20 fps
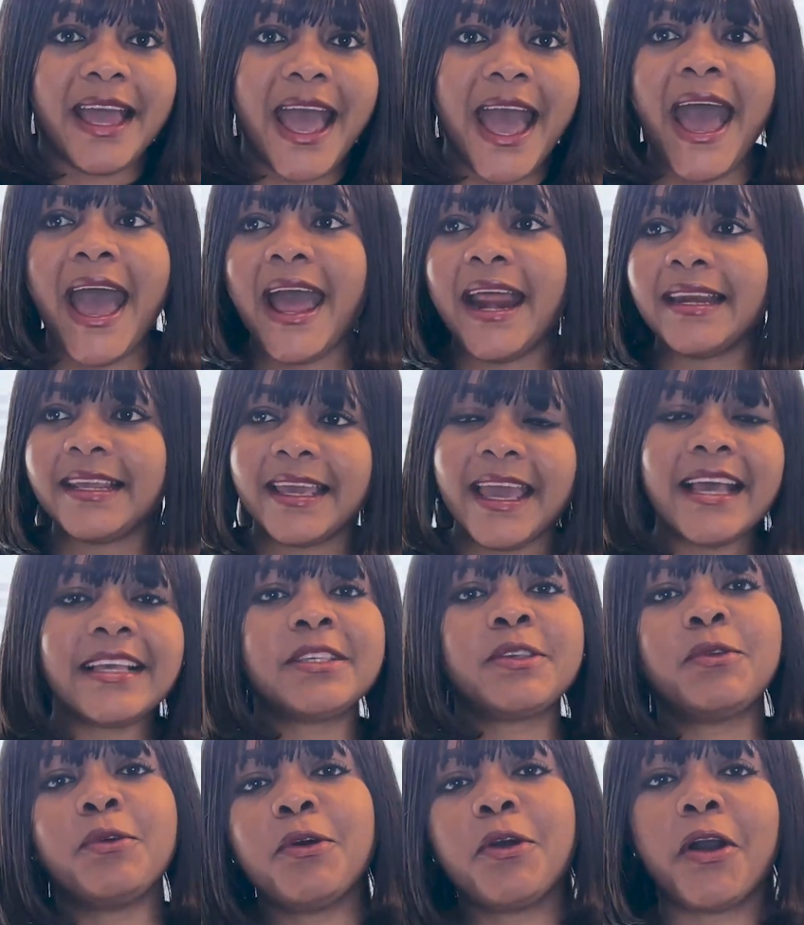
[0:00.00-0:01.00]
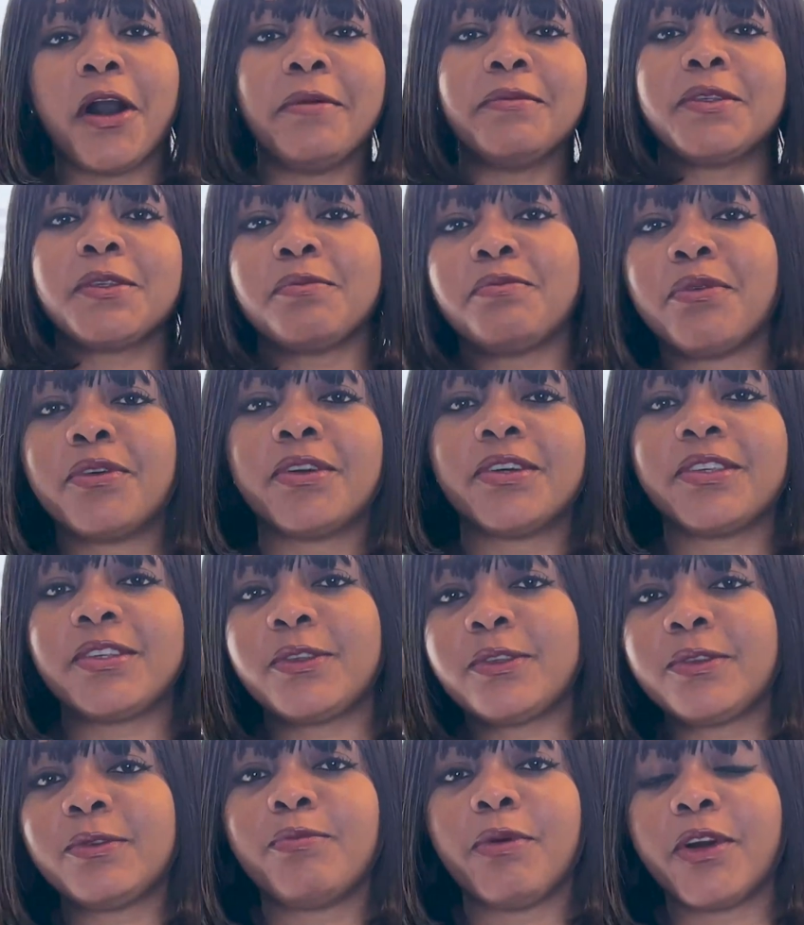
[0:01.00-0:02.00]
And guess who comes to borrow
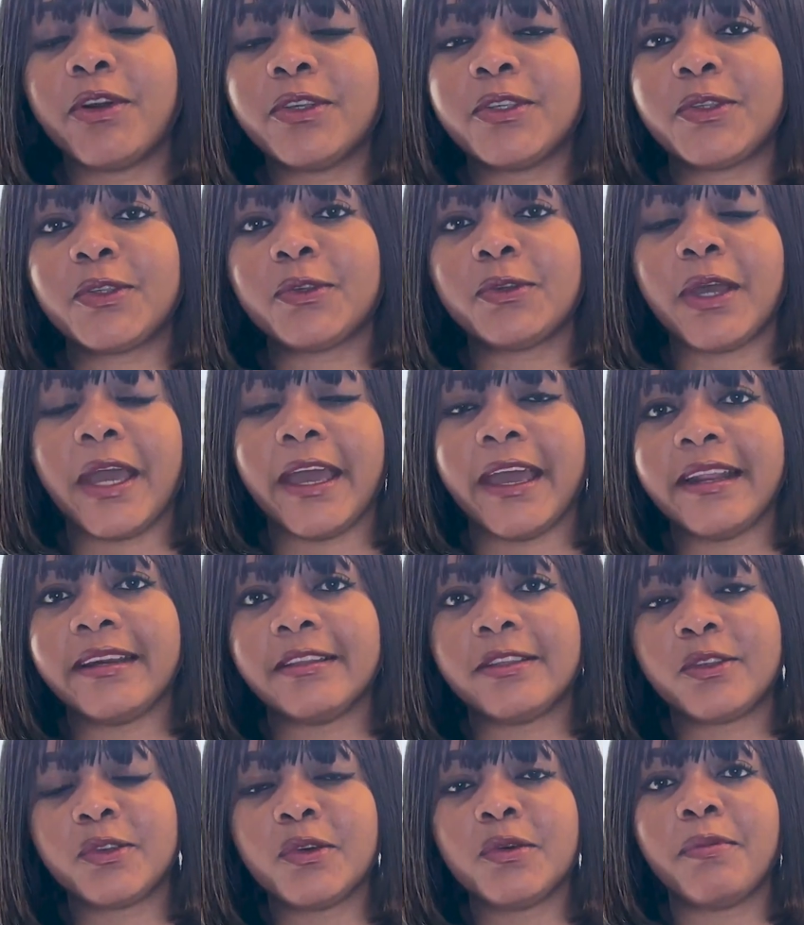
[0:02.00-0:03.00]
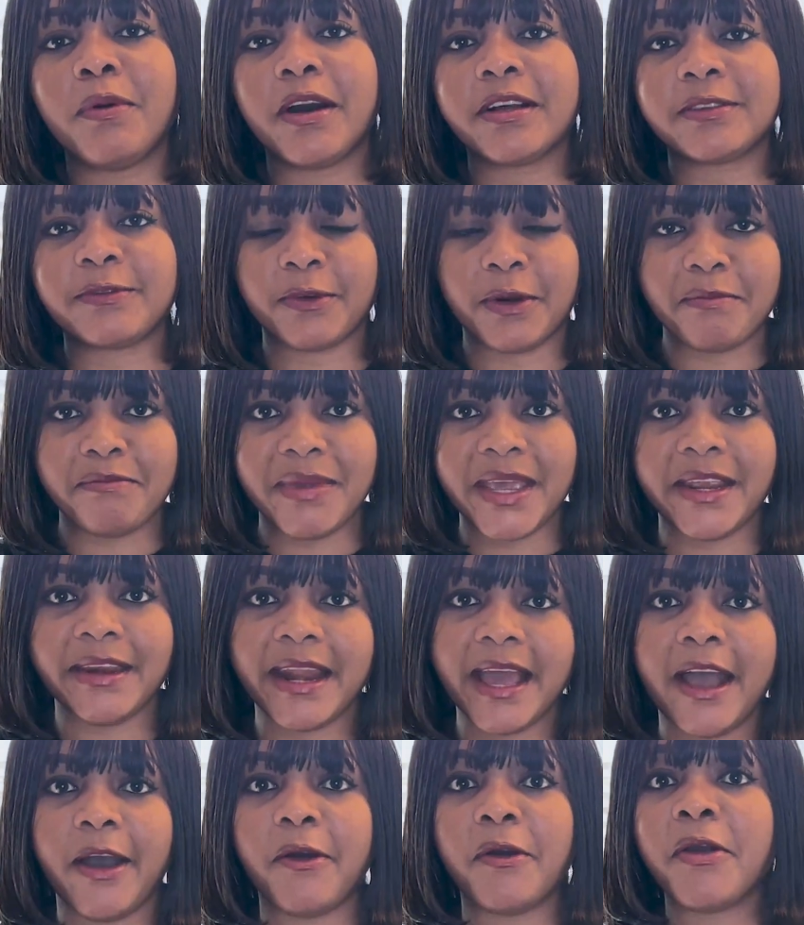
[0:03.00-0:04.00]
the toolbox from me
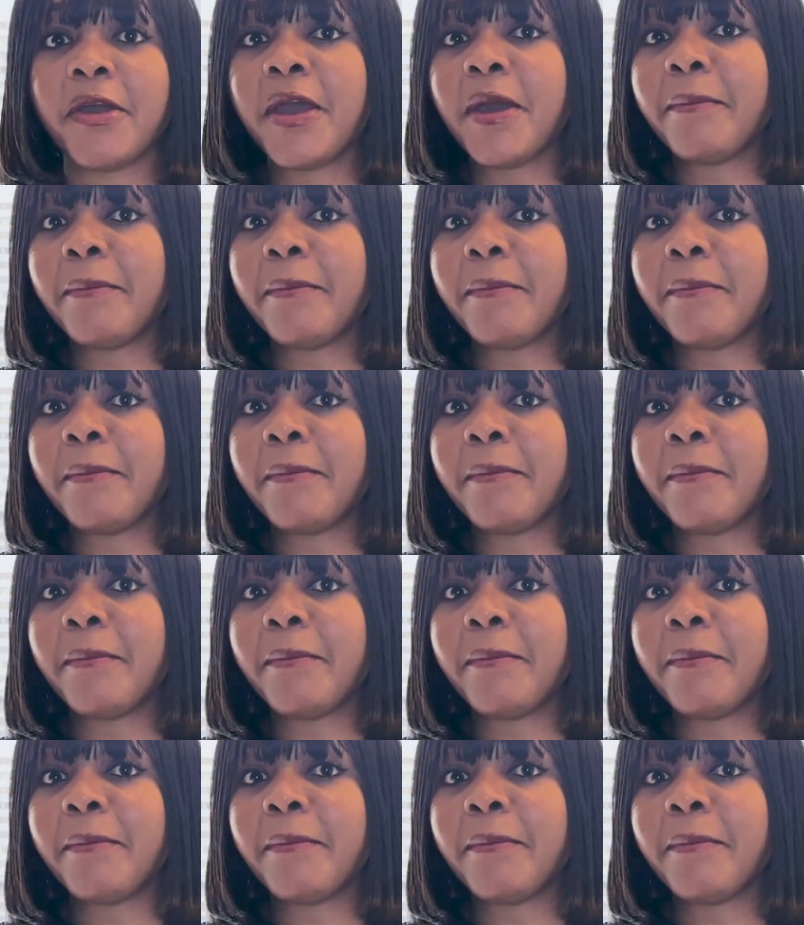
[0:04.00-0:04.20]
now?